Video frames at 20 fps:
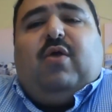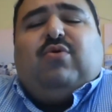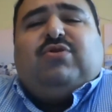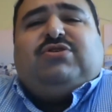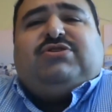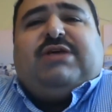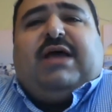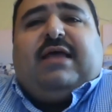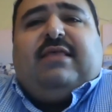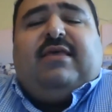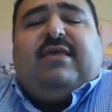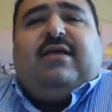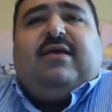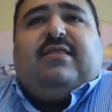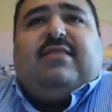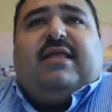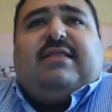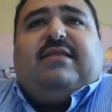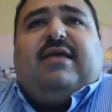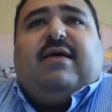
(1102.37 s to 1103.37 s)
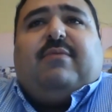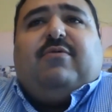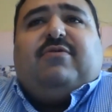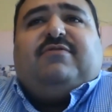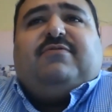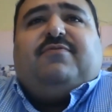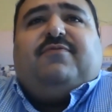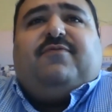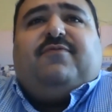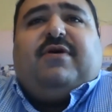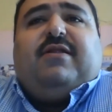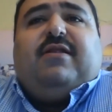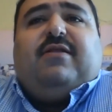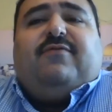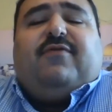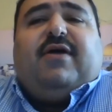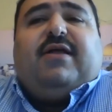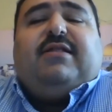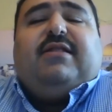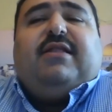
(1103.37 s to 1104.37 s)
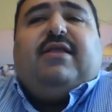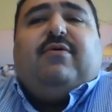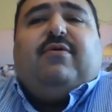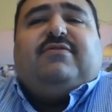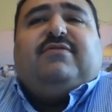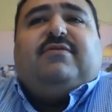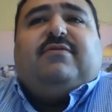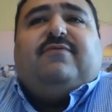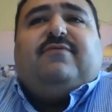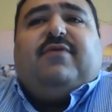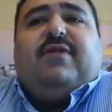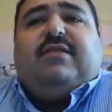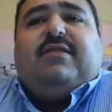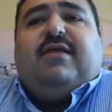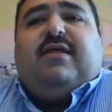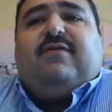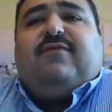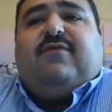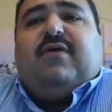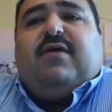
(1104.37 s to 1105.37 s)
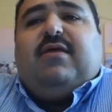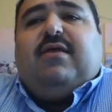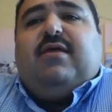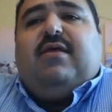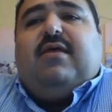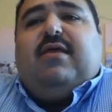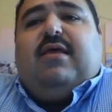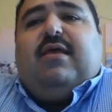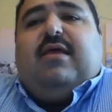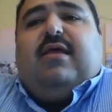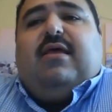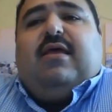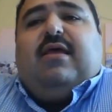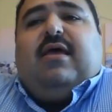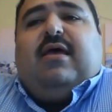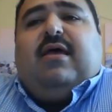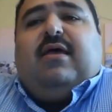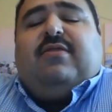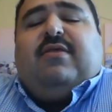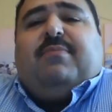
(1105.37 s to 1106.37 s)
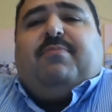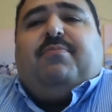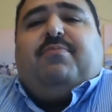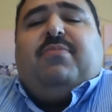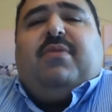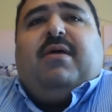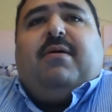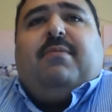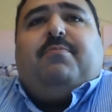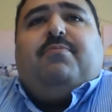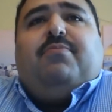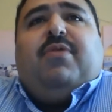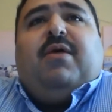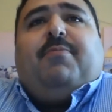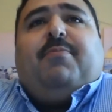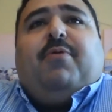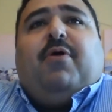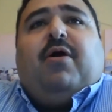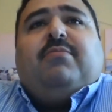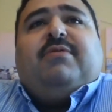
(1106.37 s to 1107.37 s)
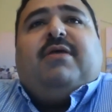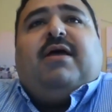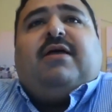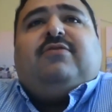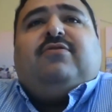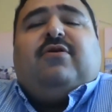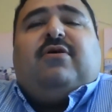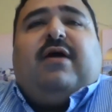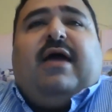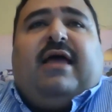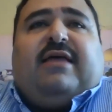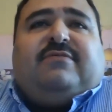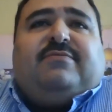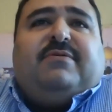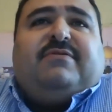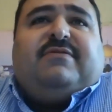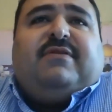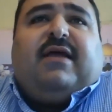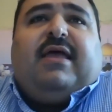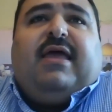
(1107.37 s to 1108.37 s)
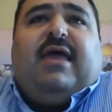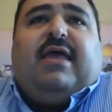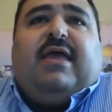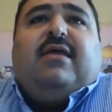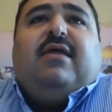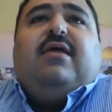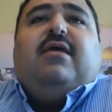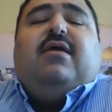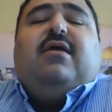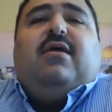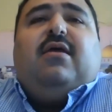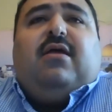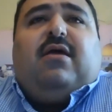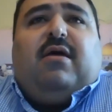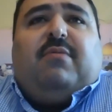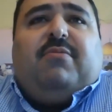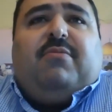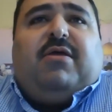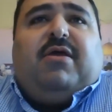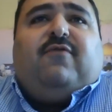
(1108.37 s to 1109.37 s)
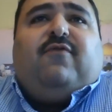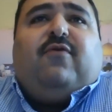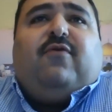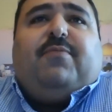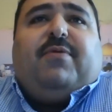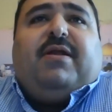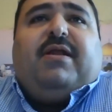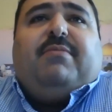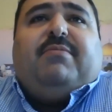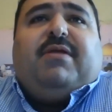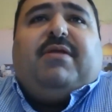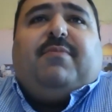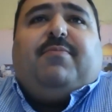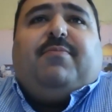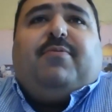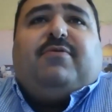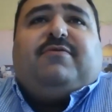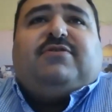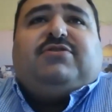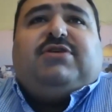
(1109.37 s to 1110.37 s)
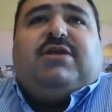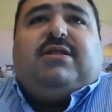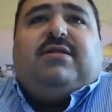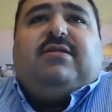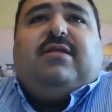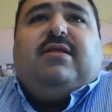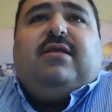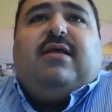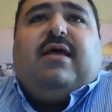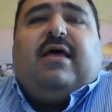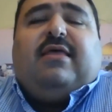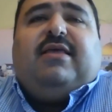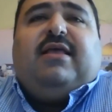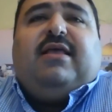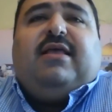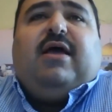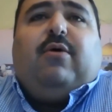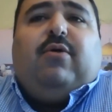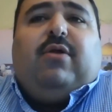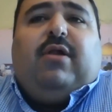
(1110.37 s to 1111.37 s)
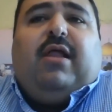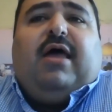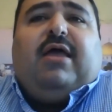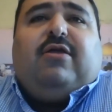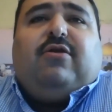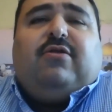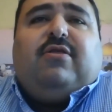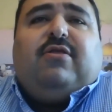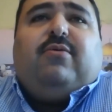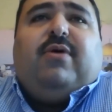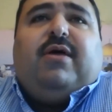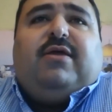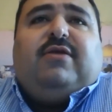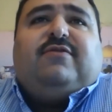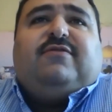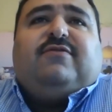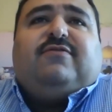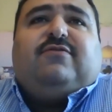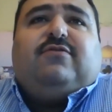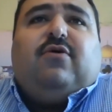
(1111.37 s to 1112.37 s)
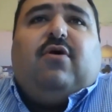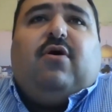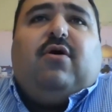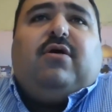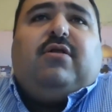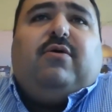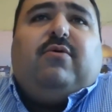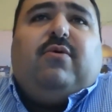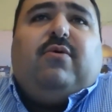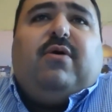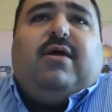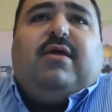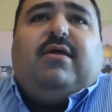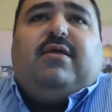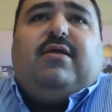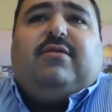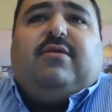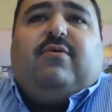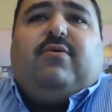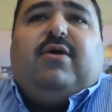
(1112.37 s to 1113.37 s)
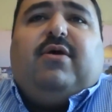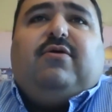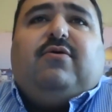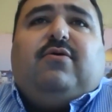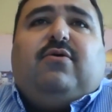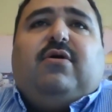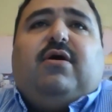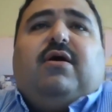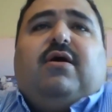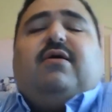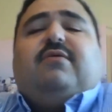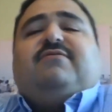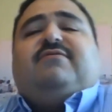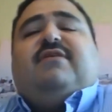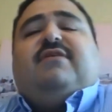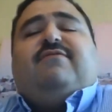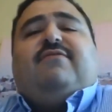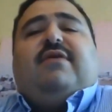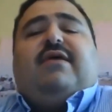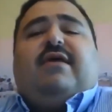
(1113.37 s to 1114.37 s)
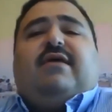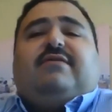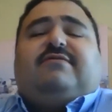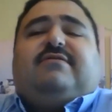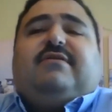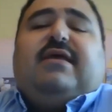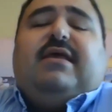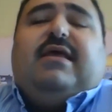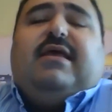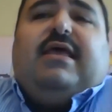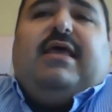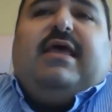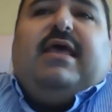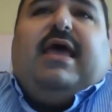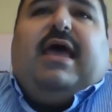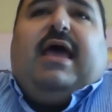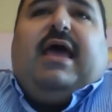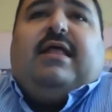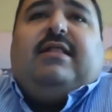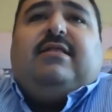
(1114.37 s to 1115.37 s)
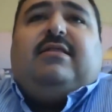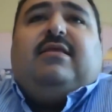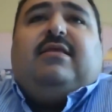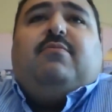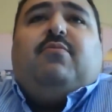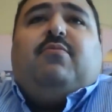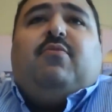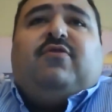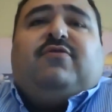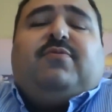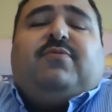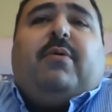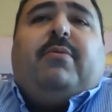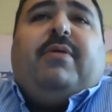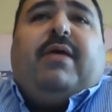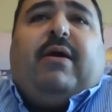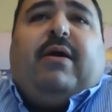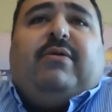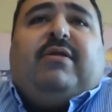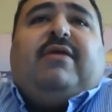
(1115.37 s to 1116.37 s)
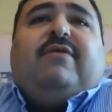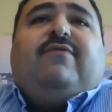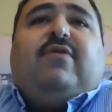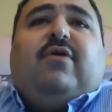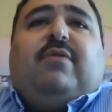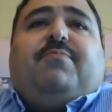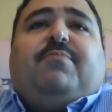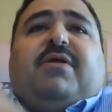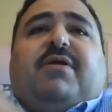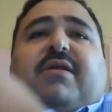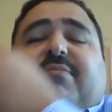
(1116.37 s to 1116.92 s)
which I think at that time was really friendly, was in Philadelphia. The program director asked me, he's like, hey, come here for preliminary position. I think I will like you the way you just talk, the way your CV is. And most probably I will give you a